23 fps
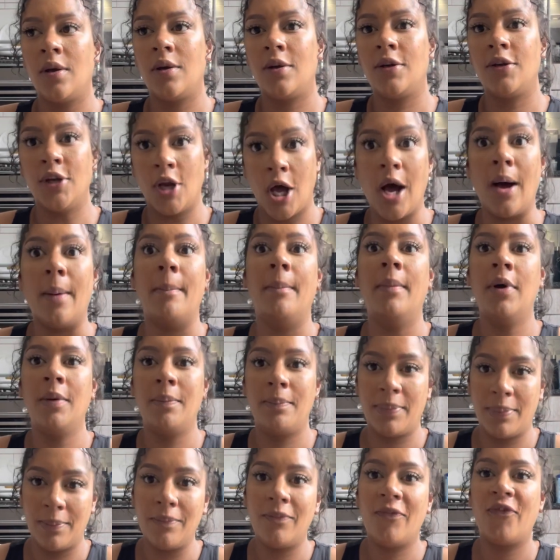numb
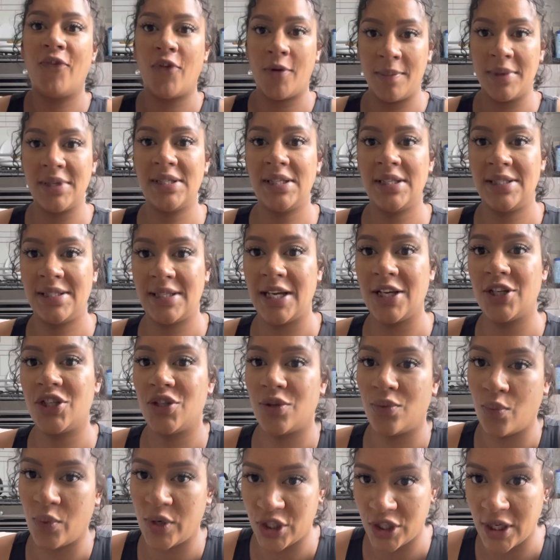from a C-section,
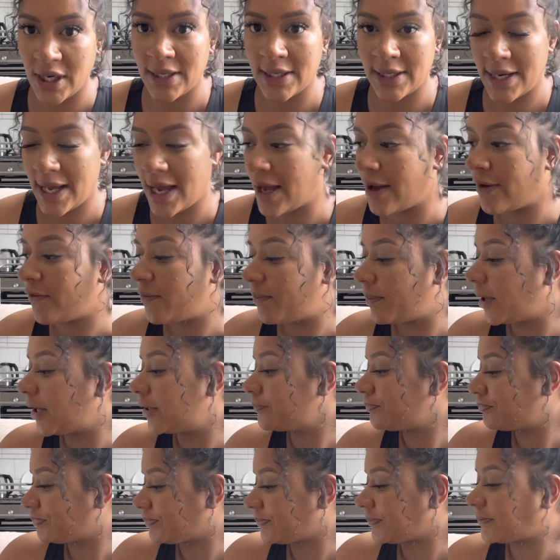which I didn't have,
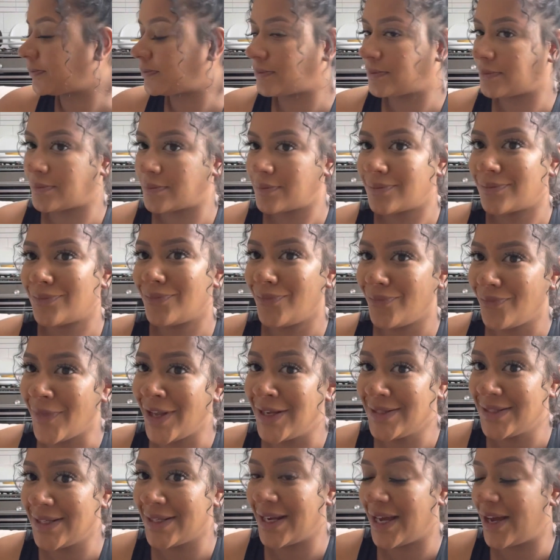but
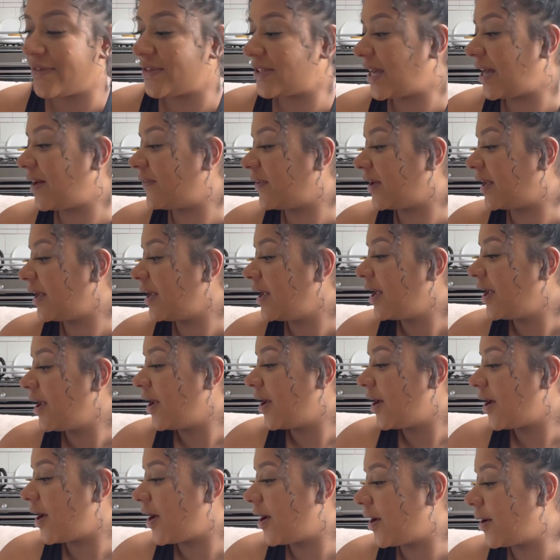didn't have to have it.
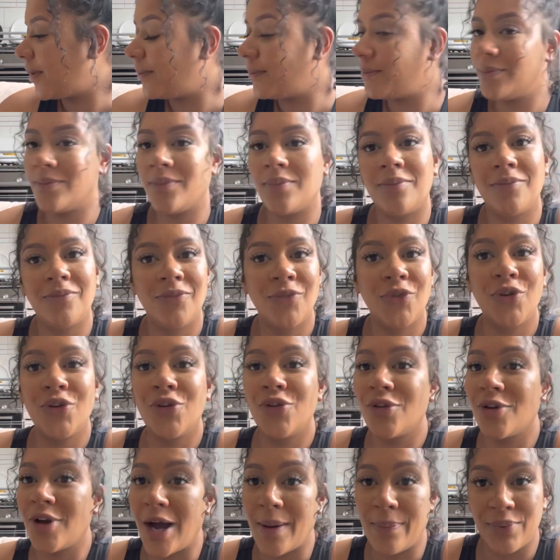
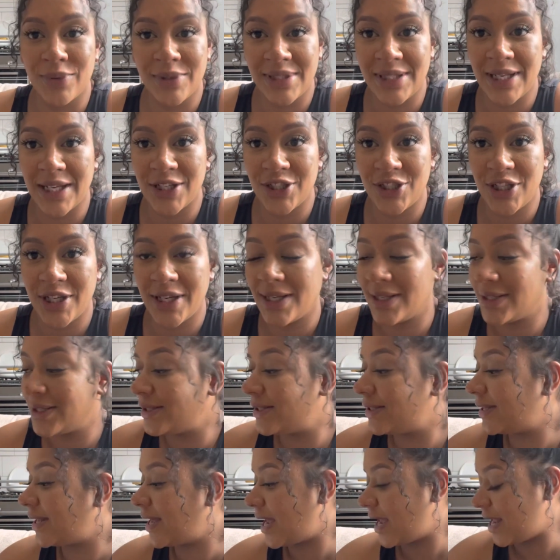Couple
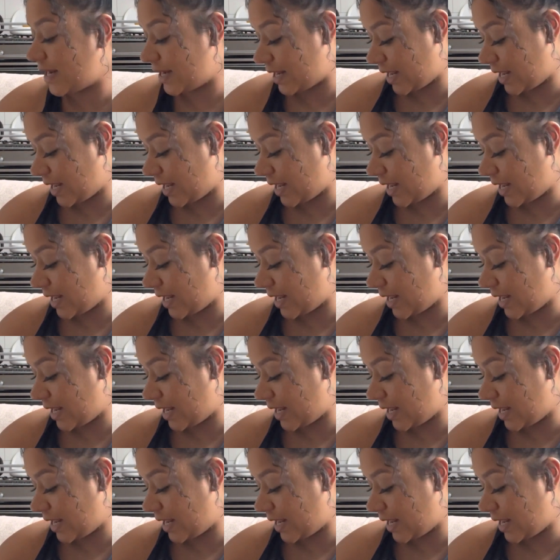stitches, and